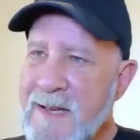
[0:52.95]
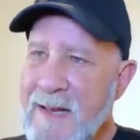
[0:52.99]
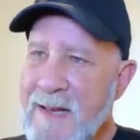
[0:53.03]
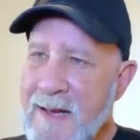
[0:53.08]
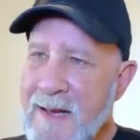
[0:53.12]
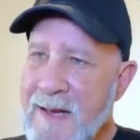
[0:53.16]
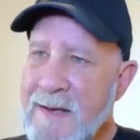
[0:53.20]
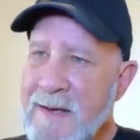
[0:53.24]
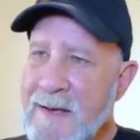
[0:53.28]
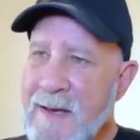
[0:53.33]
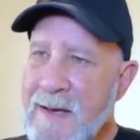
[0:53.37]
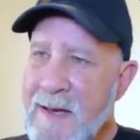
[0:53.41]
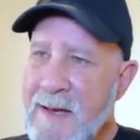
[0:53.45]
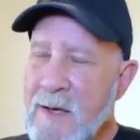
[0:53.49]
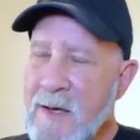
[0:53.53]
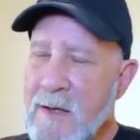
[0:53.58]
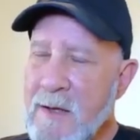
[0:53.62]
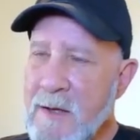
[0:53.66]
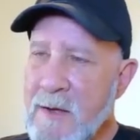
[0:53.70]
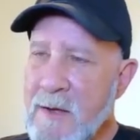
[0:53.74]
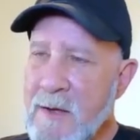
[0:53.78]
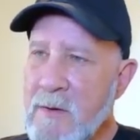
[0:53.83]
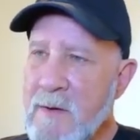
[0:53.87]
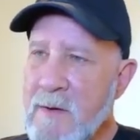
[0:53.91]
It can
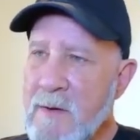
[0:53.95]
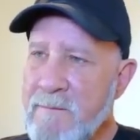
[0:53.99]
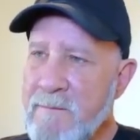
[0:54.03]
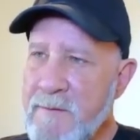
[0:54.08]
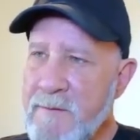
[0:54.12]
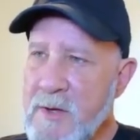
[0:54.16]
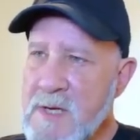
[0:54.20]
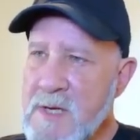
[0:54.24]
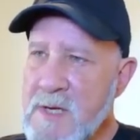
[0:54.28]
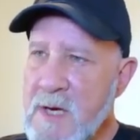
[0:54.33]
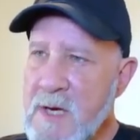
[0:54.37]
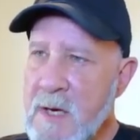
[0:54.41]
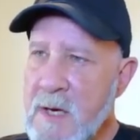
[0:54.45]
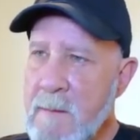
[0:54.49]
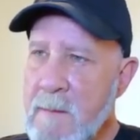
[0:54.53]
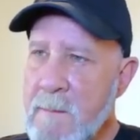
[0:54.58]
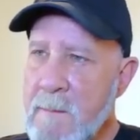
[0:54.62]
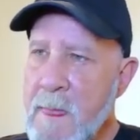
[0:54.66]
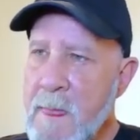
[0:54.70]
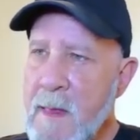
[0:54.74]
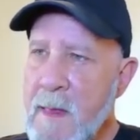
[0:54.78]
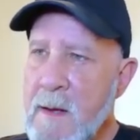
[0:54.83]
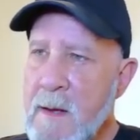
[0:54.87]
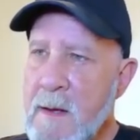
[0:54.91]
get a little
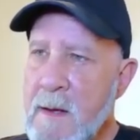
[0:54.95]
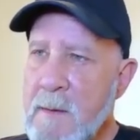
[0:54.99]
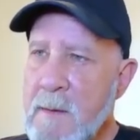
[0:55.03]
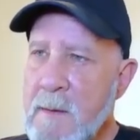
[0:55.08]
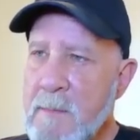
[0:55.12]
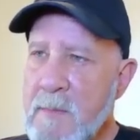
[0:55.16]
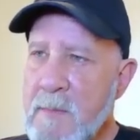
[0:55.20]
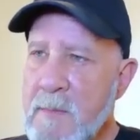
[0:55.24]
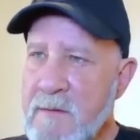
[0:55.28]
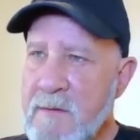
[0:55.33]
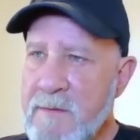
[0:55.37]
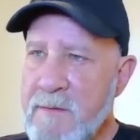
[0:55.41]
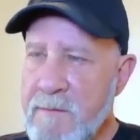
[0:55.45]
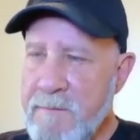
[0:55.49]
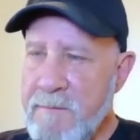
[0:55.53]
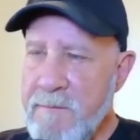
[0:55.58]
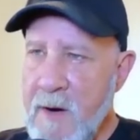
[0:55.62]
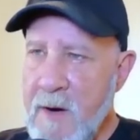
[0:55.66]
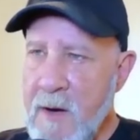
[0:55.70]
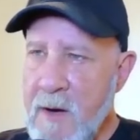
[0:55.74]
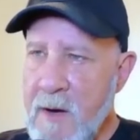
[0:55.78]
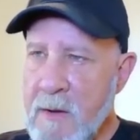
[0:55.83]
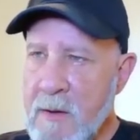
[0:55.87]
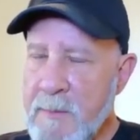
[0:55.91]
confusing, but if
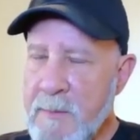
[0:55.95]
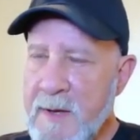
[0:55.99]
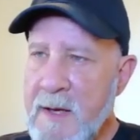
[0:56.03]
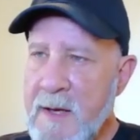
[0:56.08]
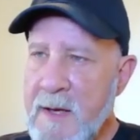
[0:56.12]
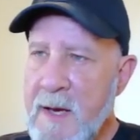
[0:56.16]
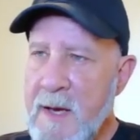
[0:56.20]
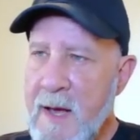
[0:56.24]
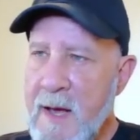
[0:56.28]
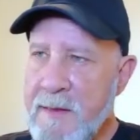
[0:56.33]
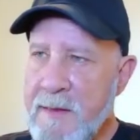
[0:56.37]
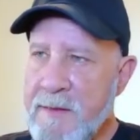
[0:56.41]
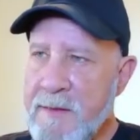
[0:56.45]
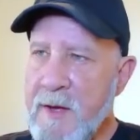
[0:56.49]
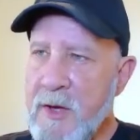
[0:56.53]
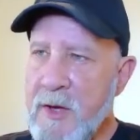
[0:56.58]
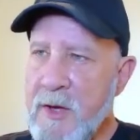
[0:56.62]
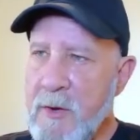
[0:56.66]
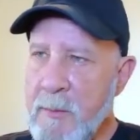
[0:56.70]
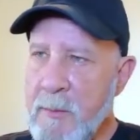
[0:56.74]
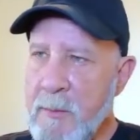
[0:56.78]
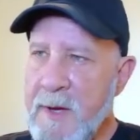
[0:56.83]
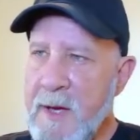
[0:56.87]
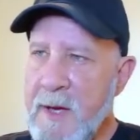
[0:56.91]
you follow me, I
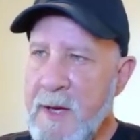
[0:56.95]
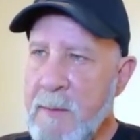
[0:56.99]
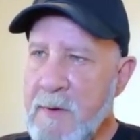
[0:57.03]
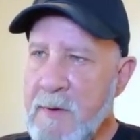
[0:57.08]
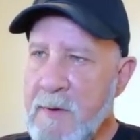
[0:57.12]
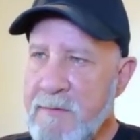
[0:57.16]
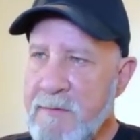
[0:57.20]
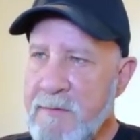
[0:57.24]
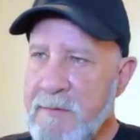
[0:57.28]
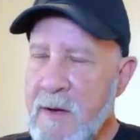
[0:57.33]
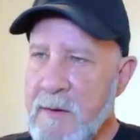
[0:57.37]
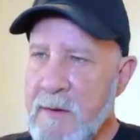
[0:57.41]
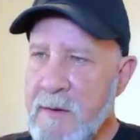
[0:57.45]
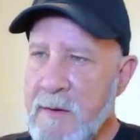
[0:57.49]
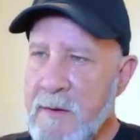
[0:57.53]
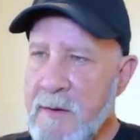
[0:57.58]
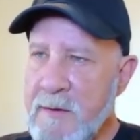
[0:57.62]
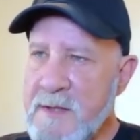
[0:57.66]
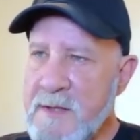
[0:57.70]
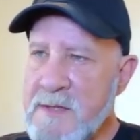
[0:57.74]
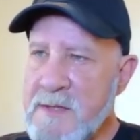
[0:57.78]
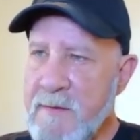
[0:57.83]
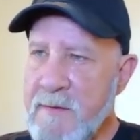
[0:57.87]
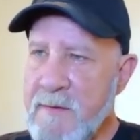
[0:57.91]
think you'll be able to
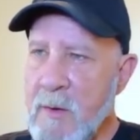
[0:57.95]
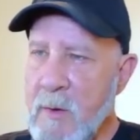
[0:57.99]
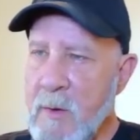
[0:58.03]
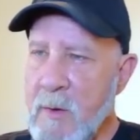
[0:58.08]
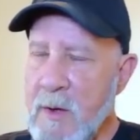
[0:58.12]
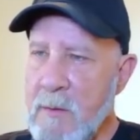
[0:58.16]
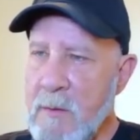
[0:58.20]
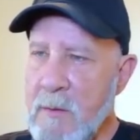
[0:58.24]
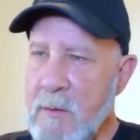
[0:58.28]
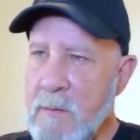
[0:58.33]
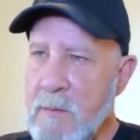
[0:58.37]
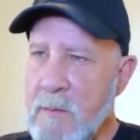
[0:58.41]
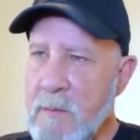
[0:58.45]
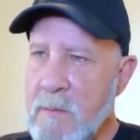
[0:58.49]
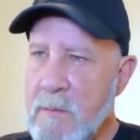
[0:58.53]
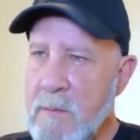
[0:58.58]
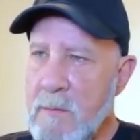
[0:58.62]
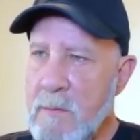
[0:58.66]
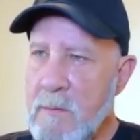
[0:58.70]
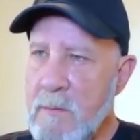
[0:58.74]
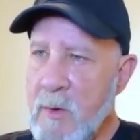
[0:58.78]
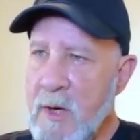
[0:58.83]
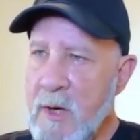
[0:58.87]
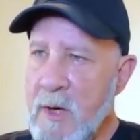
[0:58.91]
follow this very well.
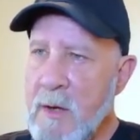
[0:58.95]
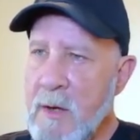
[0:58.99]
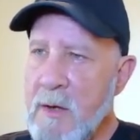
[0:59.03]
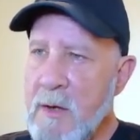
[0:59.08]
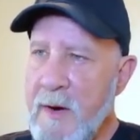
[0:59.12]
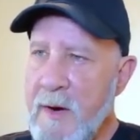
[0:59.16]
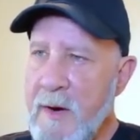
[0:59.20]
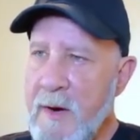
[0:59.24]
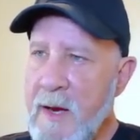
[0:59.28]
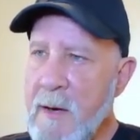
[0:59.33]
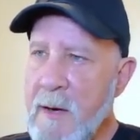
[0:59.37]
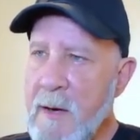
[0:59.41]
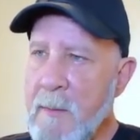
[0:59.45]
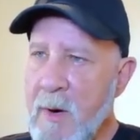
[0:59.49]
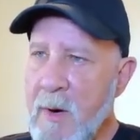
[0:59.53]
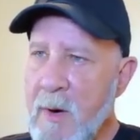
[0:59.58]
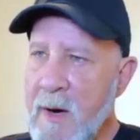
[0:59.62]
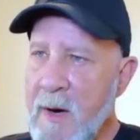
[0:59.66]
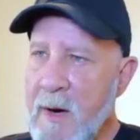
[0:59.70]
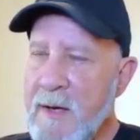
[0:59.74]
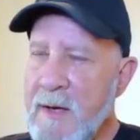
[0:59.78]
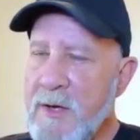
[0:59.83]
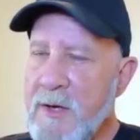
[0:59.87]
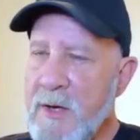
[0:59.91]
Now we're going to create
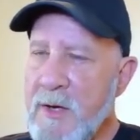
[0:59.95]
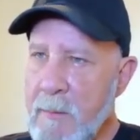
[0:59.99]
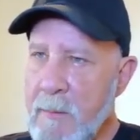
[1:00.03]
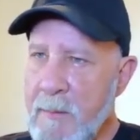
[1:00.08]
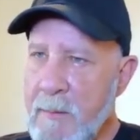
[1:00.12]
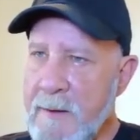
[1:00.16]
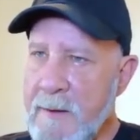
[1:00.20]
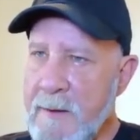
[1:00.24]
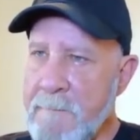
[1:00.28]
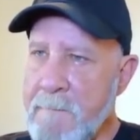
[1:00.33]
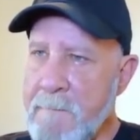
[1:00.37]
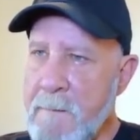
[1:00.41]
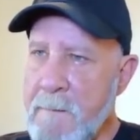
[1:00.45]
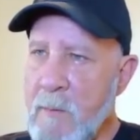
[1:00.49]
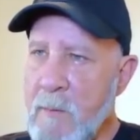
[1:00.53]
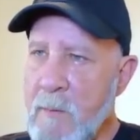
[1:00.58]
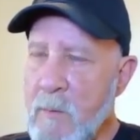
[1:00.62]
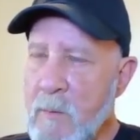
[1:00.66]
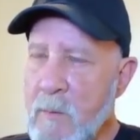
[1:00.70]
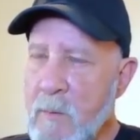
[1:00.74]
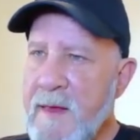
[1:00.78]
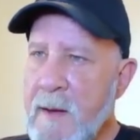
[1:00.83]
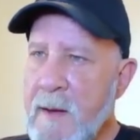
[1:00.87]
a branded domain.